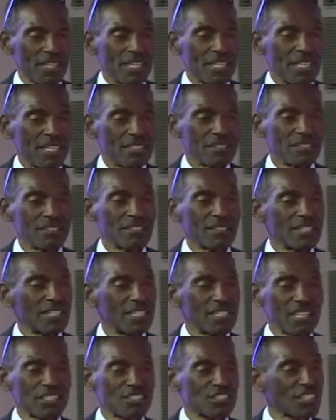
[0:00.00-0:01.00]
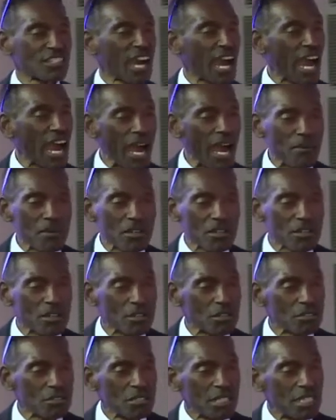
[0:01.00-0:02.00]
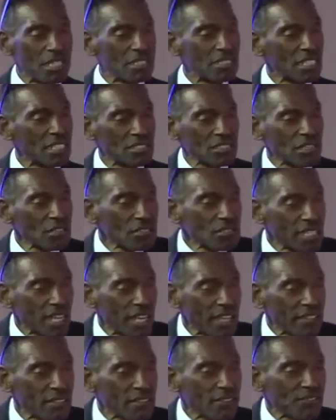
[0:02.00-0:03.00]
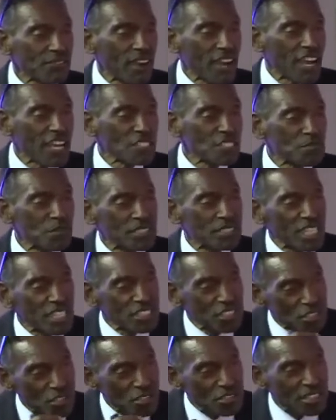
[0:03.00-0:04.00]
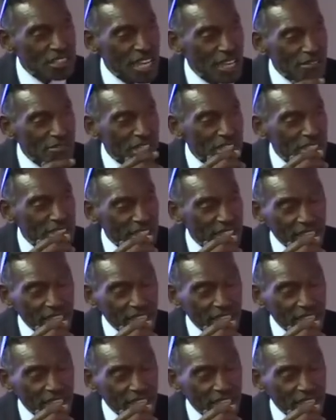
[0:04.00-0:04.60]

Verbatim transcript: You know, it, it's comical. They're so scared of the virus, but there's certain times they, they can